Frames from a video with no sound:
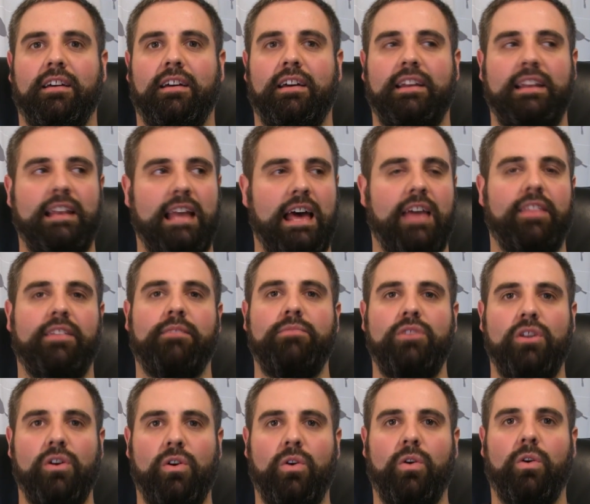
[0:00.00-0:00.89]
and let
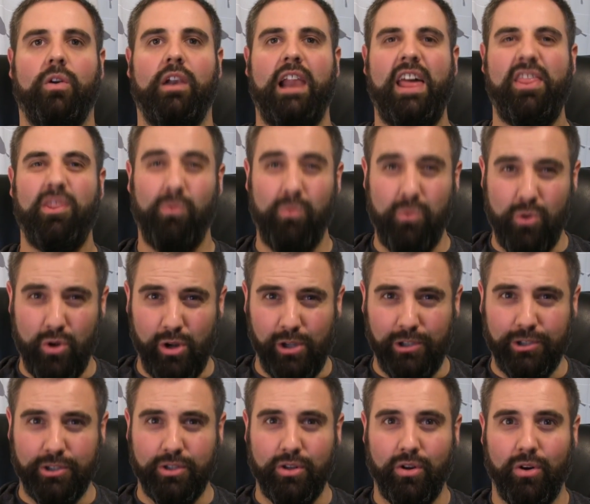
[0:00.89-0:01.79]
them know, let the
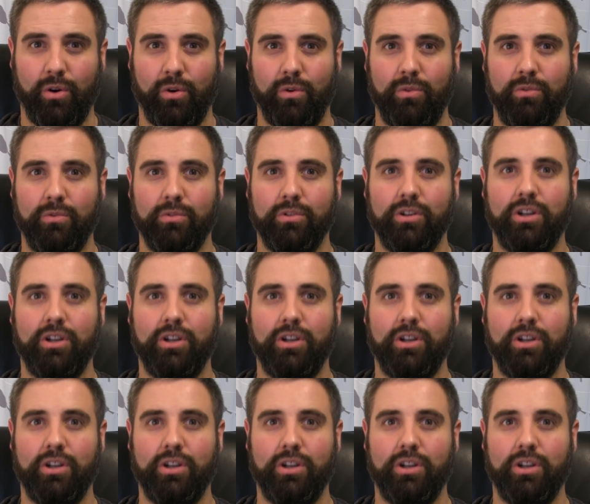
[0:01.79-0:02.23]
world know,